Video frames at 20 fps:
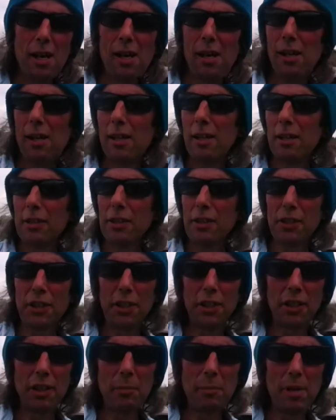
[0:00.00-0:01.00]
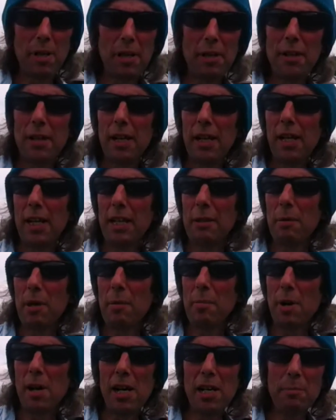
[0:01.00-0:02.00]
Oh, it's just a nightmare. Anyway,
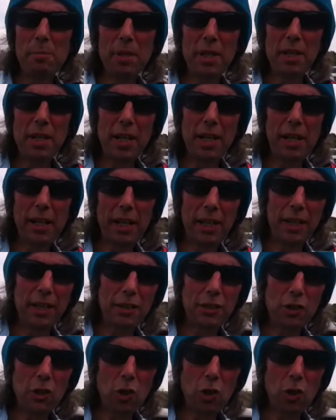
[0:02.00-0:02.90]
behind me there is